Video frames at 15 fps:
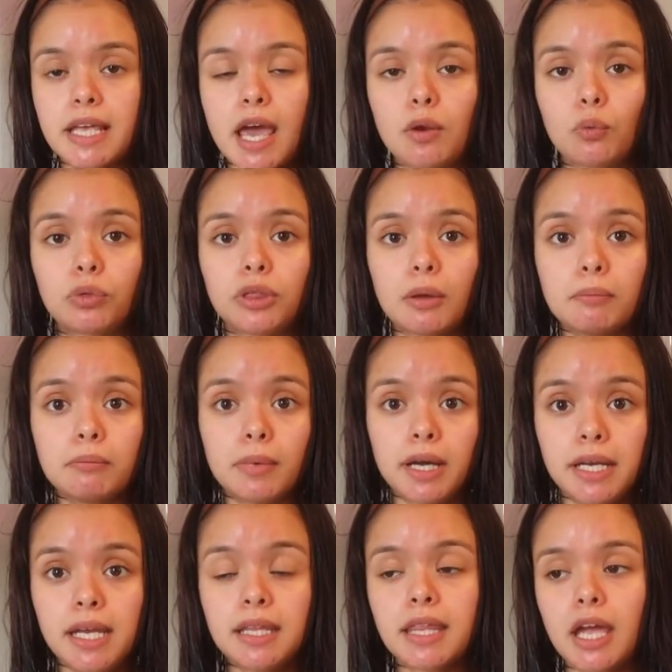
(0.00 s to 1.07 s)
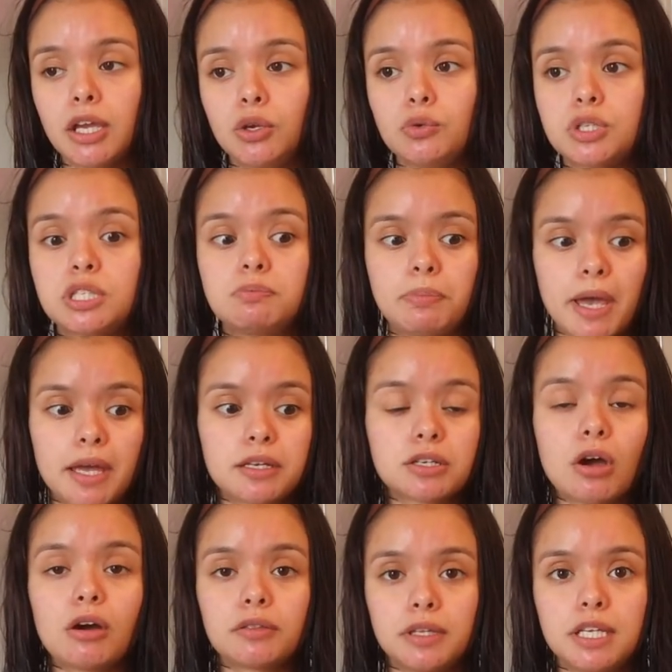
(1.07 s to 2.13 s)
and the money that you spend
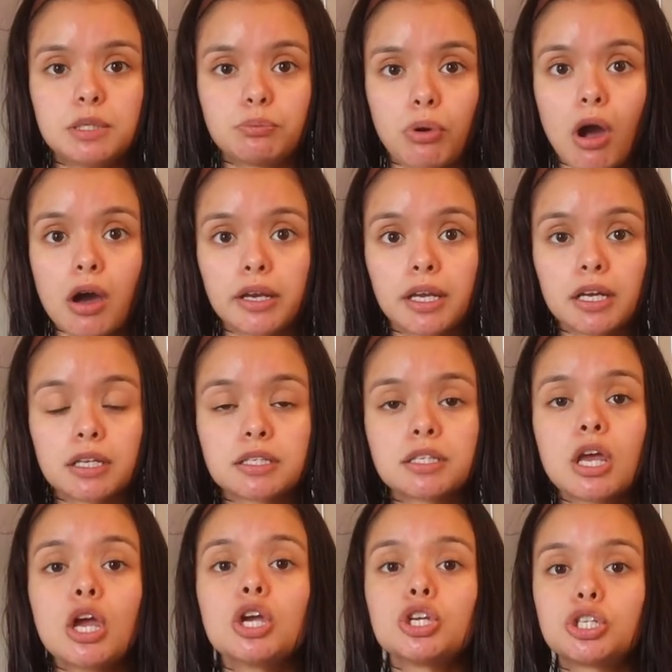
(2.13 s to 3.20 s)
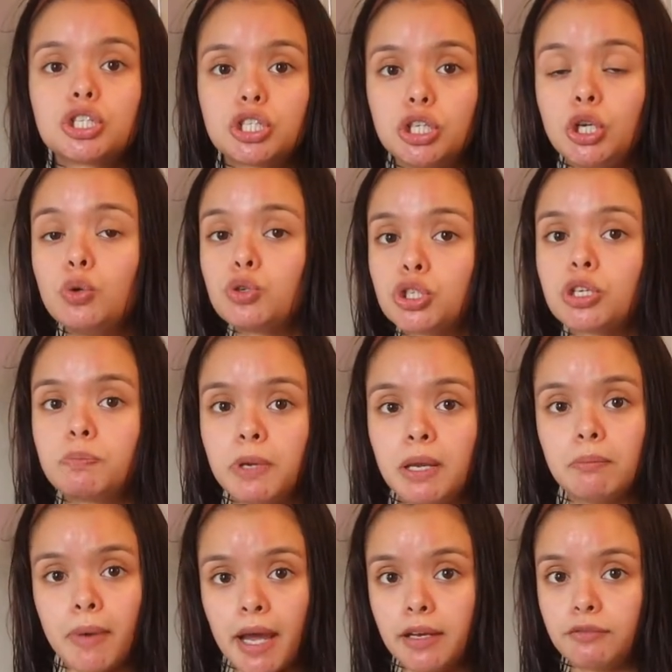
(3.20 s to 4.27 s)
on these products sh you should
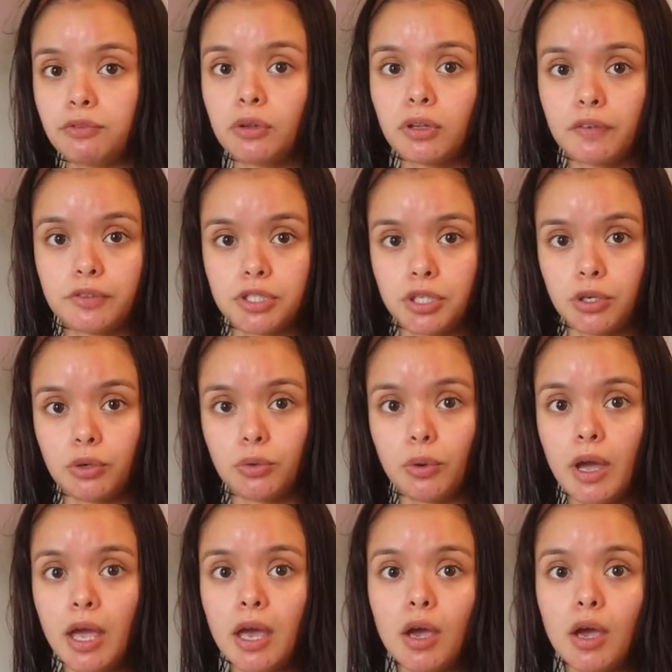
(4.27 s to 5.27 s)
be mindful of too.